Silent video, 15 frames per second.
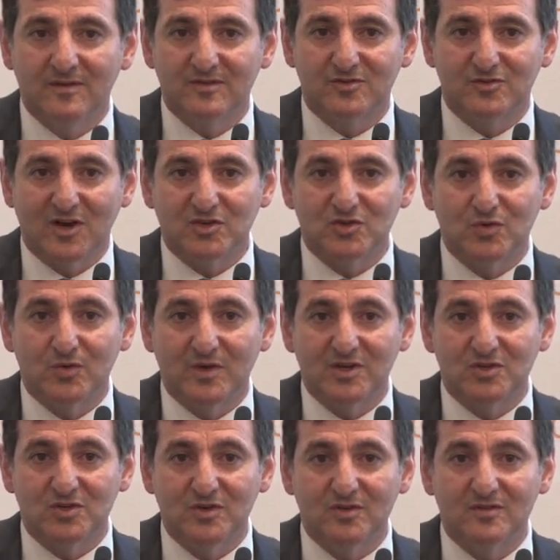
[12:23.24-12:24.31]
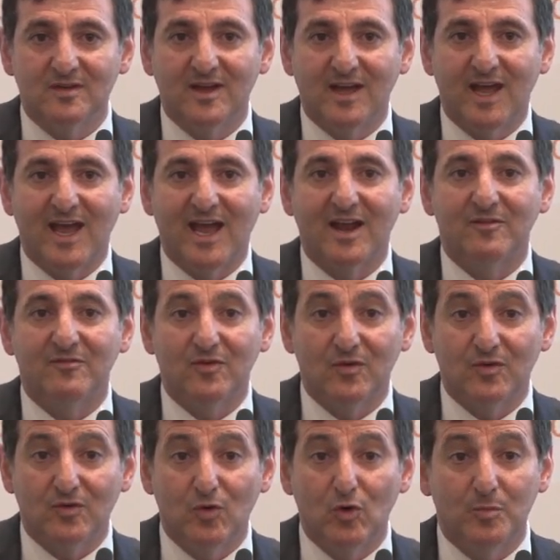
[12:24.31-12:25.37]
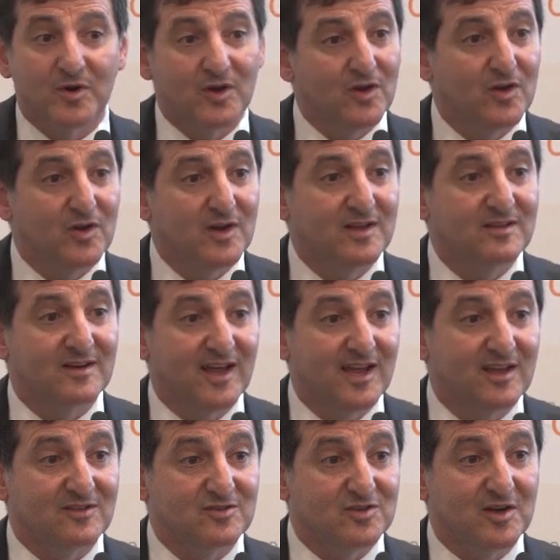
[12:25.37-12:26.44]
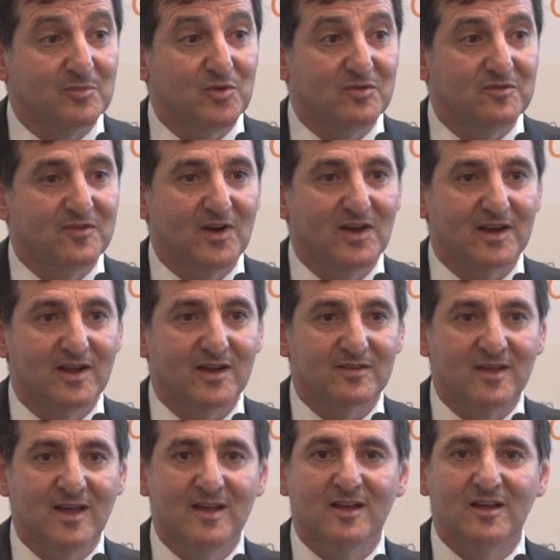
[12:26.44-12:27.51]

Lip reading: structural issues and for corporate earnings and how you construct portfolios.